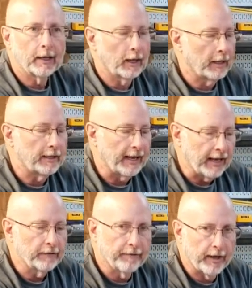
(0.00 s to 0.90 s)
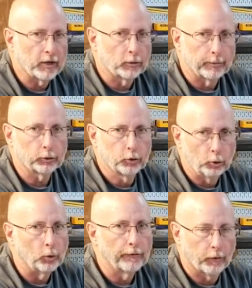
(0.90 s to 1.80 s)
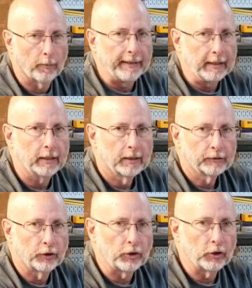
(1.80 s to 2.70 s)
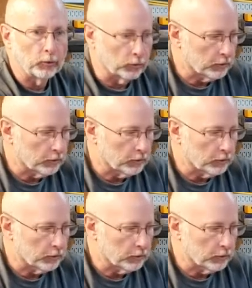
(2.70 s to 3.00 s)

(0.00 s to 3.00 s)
an invaluable tool for me to use.